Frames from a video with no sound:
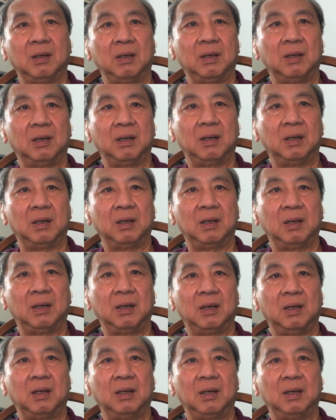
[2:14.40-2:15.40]

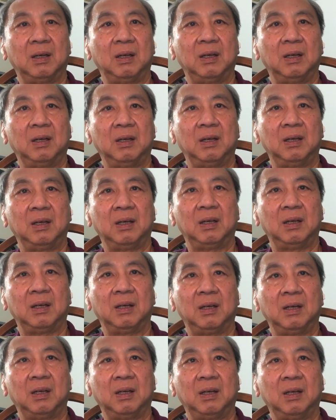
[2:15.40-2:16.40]

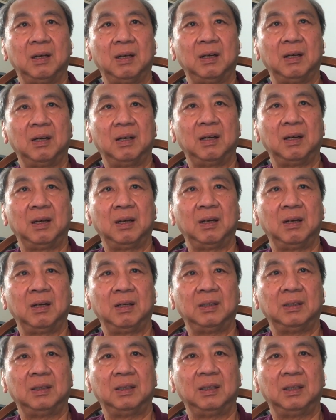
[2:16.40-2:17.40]

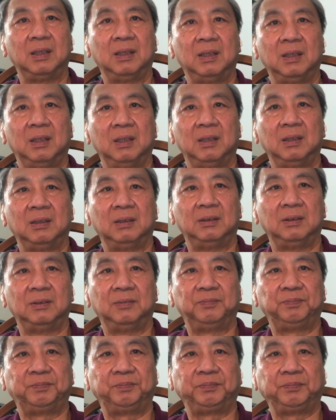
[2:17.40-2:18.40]

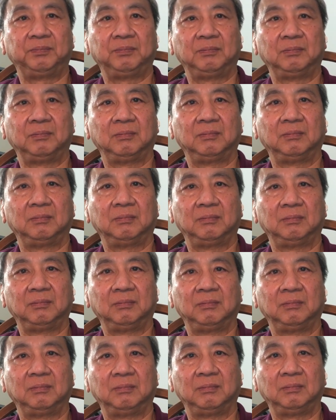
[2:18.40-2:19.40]

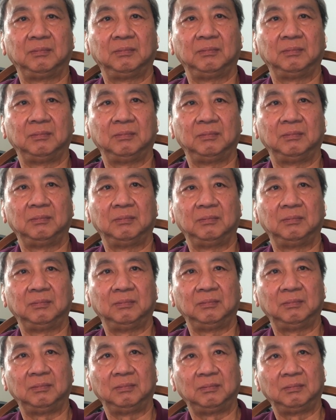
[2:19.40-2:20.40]

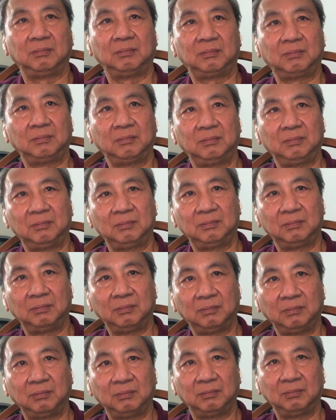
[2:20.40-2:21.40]

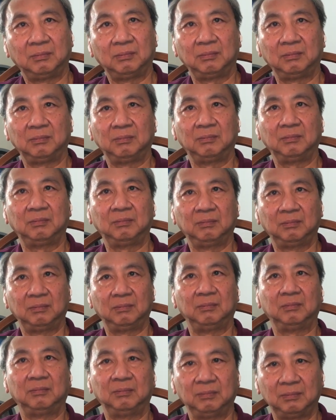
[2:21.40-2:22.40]
No words are spoken by the person on screen.